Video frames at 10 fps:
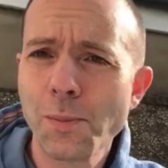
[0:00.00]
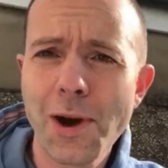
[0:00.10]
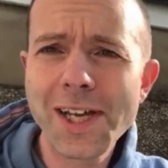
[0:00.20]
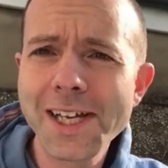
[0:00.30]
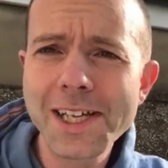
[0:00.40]

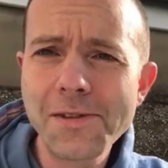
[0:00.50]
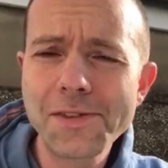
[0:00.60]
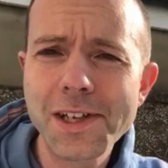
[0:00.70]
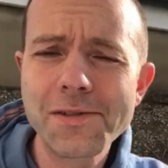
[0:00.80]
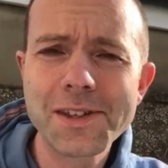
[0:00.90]
buying a
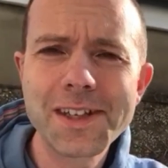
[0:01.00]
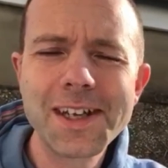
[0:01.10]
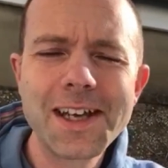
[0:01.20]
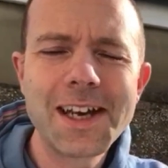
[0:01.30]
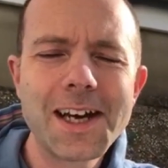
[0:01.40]
gift even
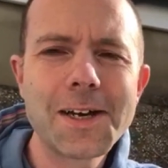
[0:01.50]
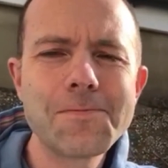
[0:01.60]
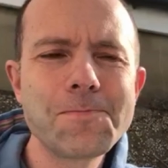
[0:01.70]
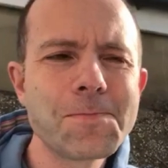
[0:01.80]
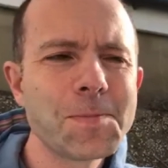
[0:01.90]

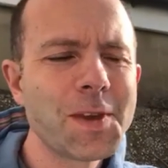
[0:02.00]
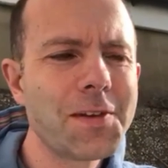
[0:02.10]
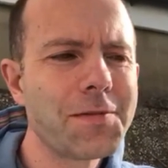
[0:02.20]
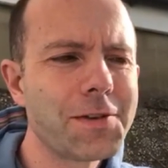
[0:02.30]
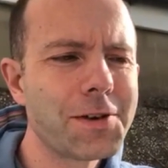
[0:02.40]

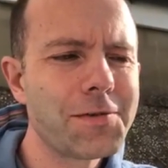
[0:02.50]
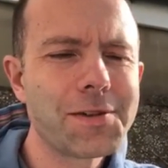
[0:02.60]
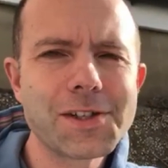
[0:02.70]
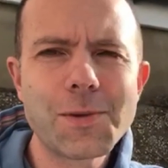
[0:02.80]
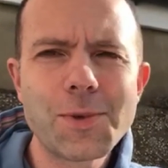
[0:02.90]

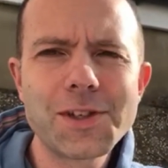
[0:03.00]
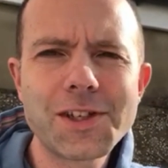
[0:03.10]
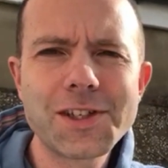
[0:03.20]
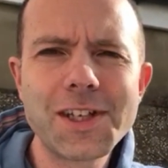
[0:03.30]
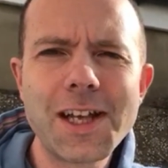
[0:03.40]
for someone,
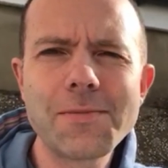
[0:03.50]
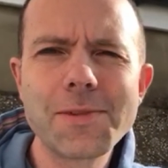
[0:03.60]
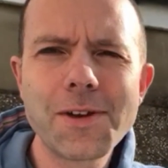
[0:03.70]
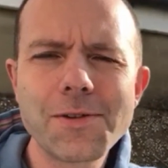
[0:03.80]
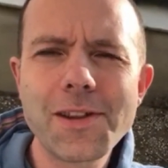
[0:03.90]
just to let
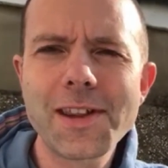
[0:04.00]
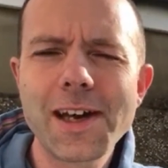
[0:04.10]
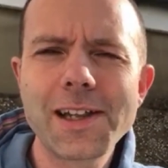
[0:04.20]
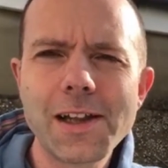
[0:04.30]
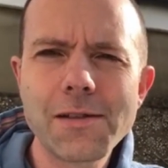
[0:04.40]
them know that they
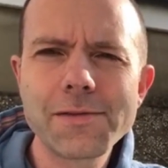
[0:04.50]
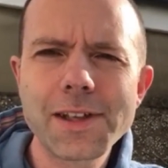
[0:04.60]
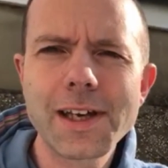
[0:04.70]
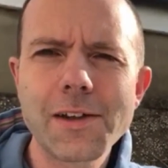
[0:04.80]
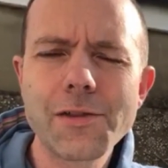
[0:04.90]
are loved,
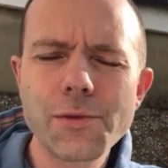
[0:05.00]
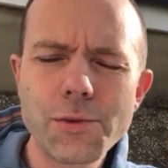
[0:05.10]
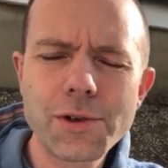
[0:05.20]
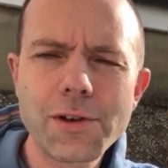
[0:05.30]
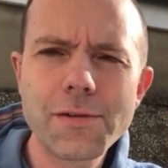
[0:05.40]
that they are
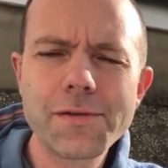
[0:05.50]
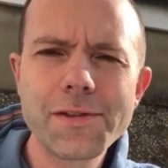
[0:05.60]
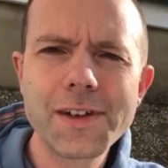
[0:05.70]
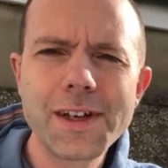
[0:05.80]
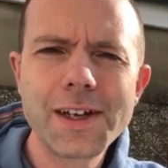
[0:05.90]
thought
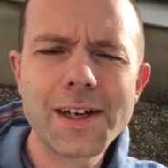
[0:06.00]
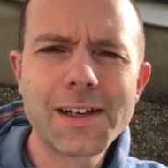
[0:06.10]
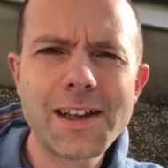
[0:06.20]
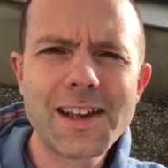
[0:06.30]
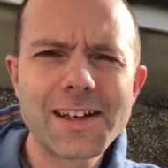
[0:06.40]
of,
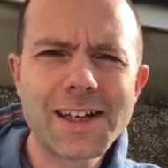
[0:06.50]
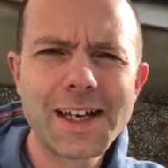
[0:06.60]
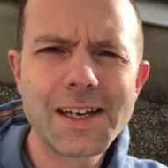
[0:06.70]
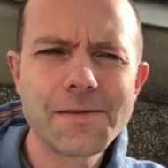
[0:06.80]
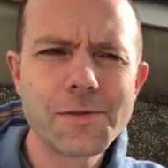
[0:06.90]
and that they are
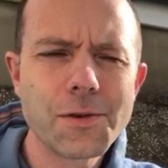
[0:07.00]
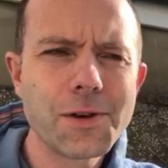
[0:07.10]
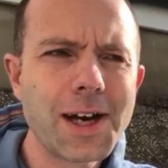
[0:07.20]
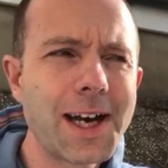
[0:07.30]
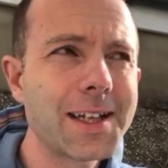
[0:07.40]
cared
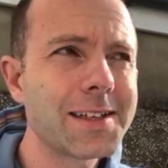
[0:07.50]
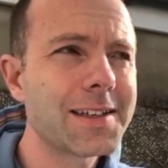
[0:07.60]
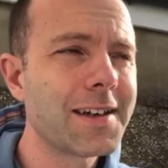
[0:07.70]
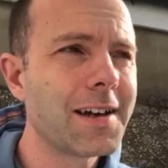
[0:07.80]
for. And